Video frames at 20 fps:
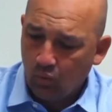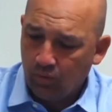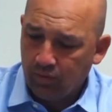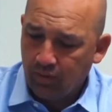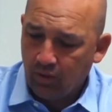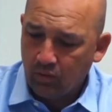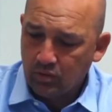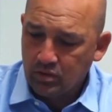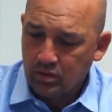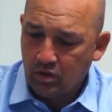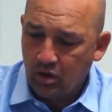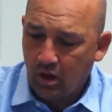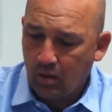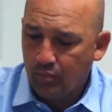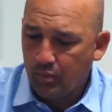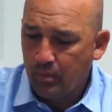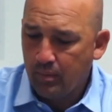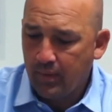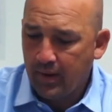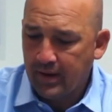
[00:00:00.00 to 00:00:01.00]
without
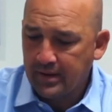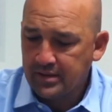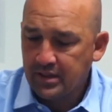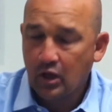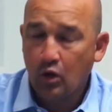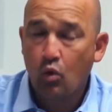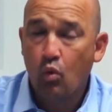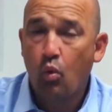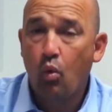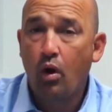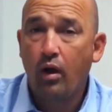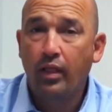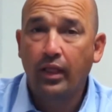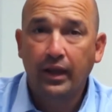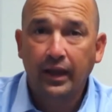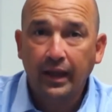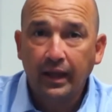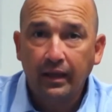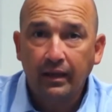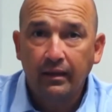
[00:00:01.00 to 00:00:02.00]
compromising
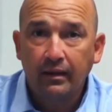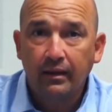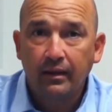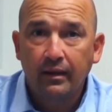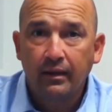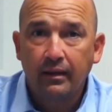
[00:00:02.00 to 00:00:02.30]
quality.